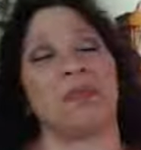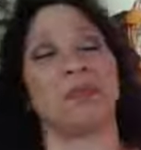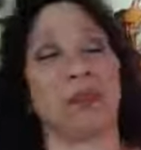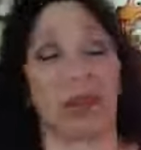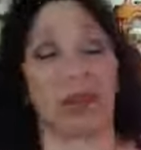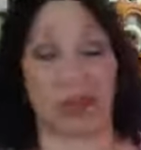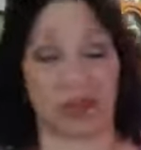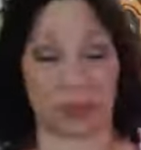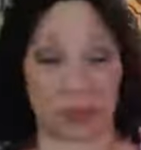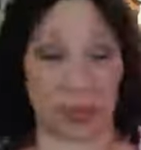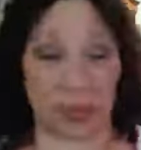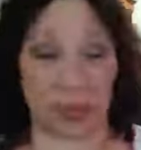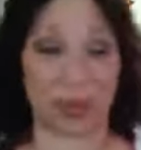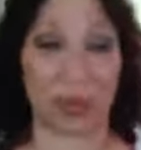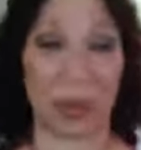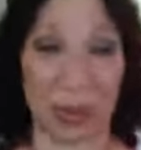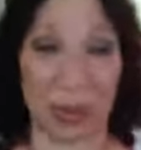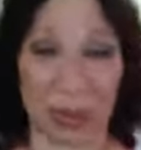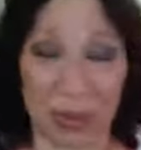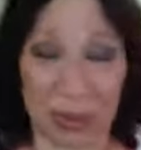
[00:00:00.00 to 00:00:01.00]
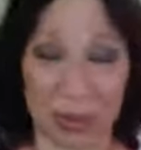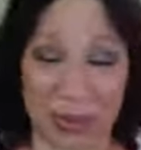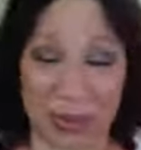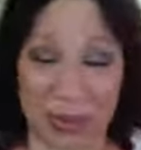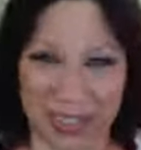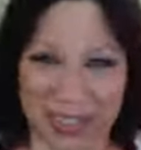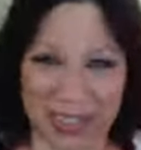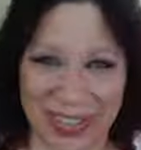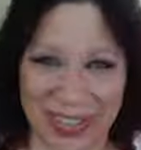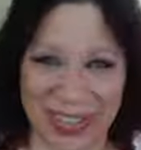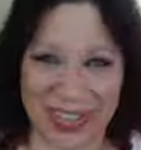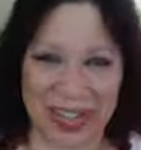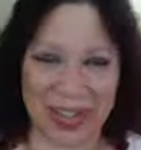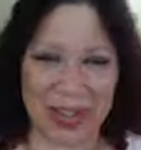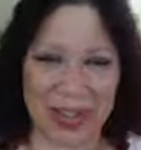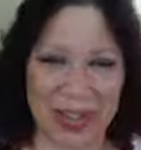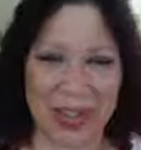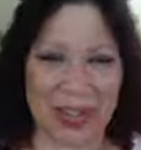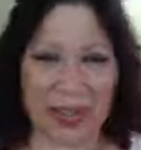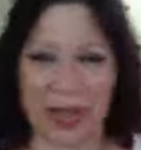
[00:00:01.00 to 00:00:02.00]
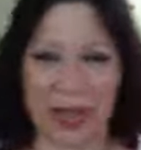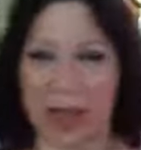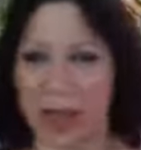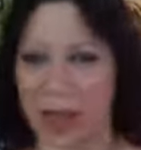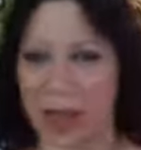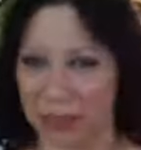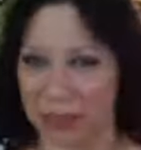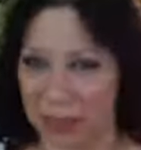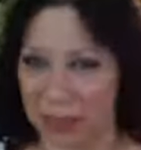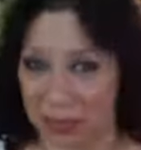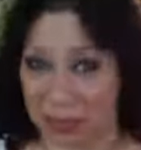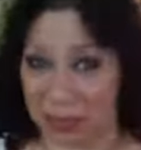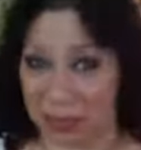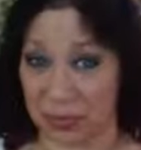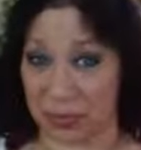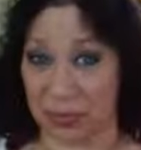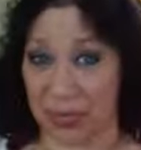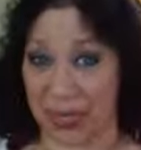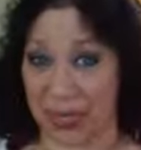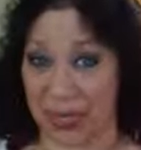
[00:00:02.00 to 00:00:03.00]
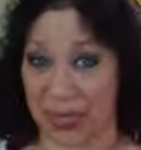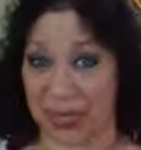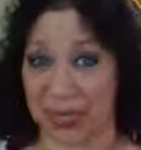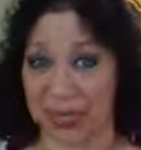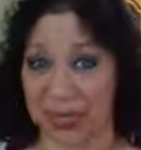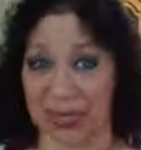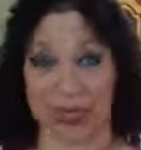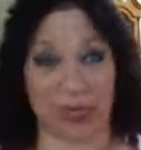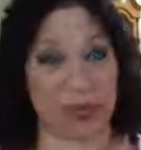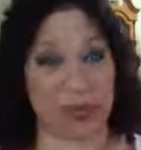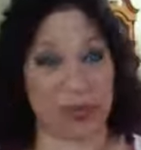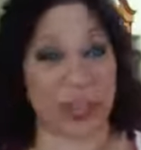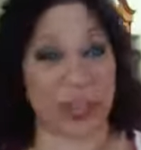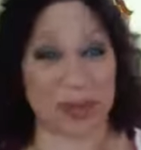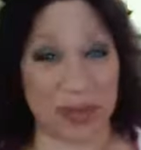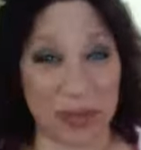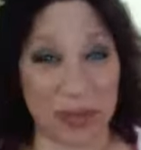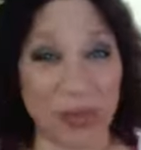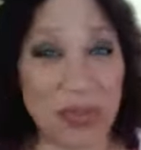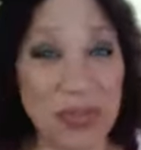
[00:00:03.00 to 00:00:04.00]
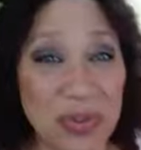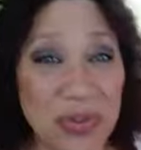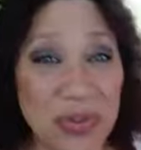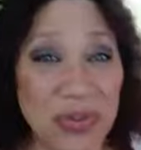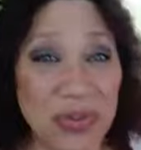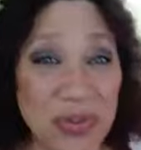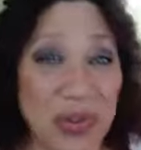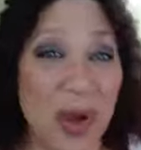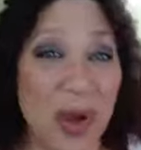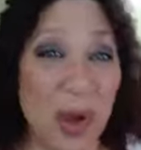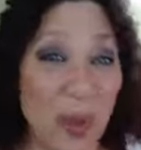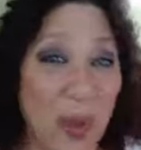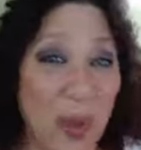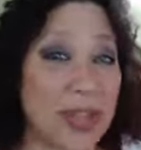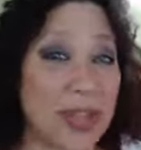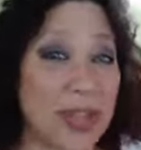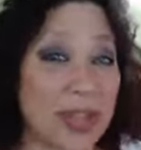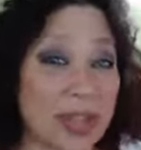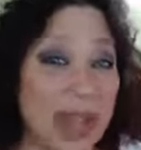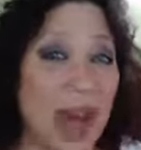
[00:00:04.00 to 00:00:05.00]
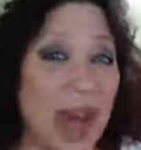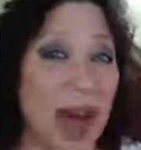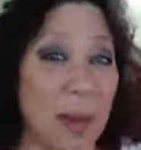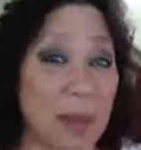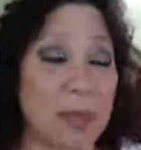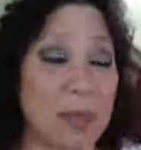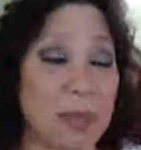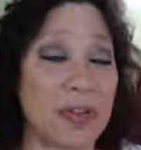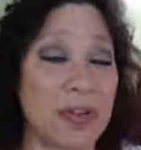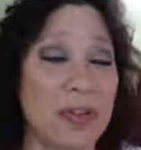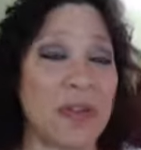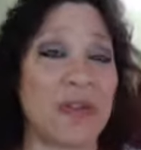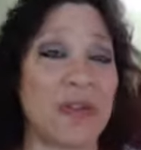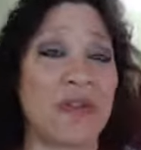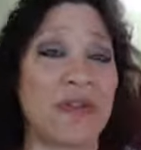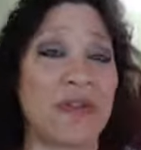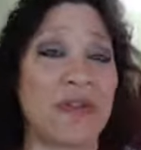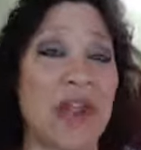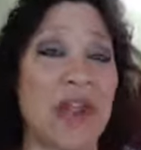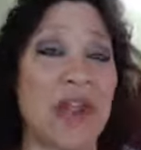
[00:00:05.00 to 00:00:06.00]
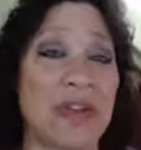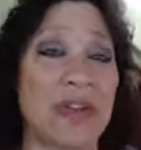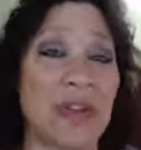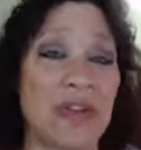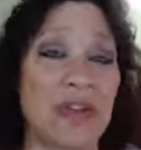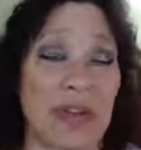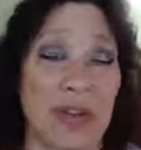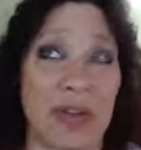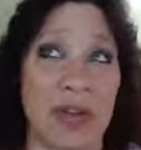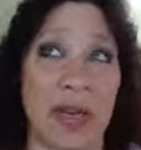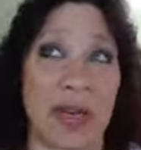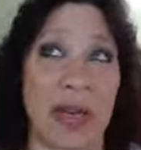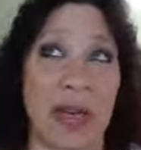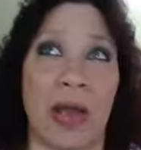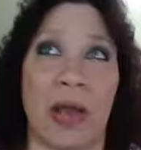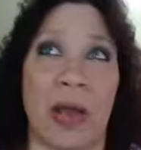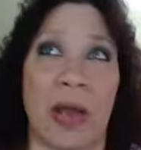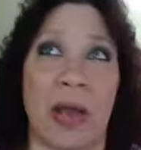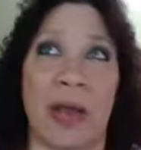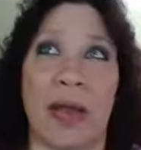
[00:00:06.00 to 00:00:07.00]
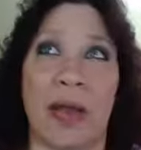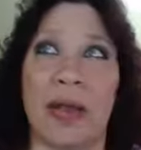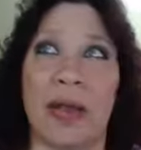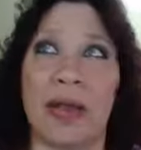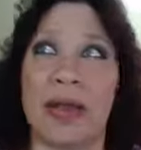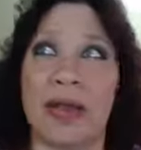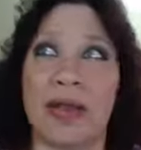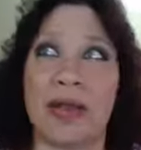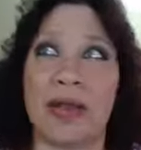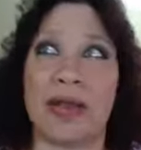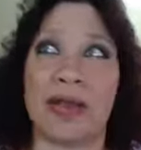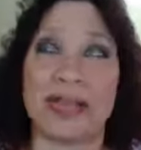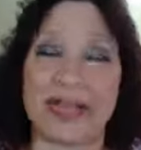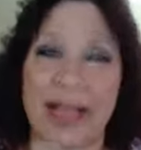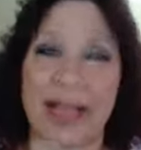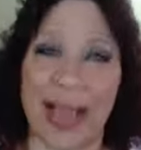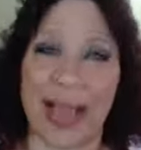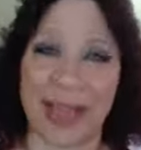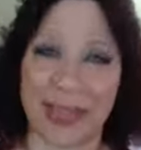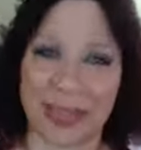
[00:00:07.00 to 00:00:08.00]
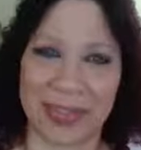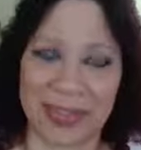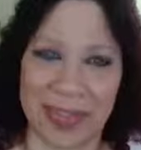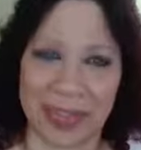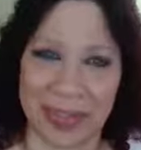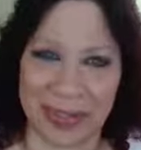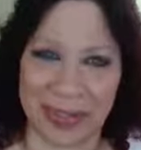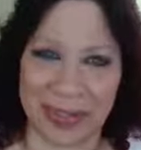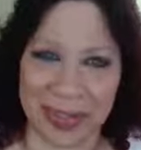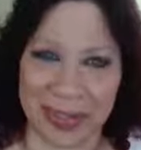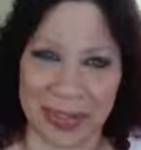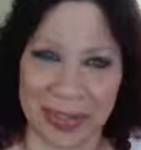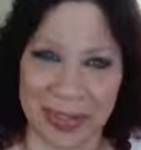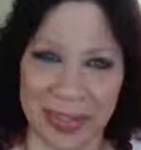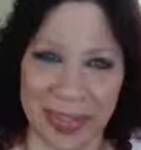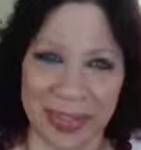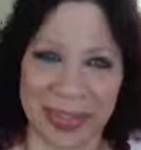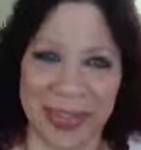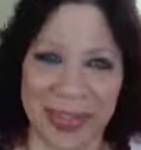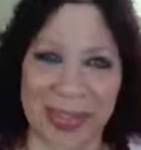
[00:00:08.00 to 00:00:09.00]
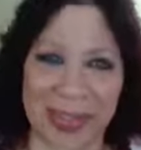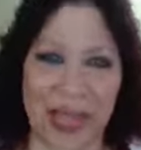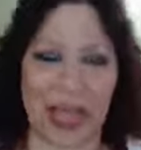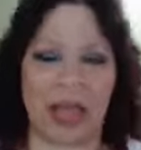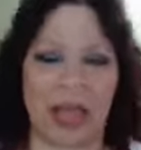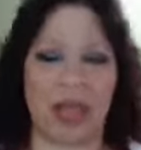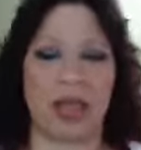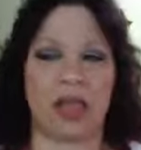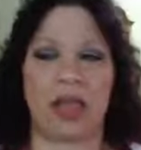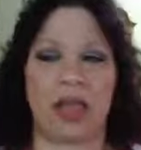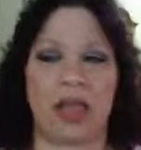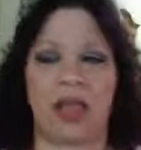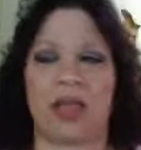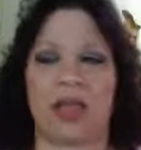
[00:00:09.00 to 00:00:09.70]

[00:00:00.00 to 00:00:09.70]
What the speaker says: own power, for your own ability. You're really intuitive. You do know what's up. You're very, very dialed in, let's say.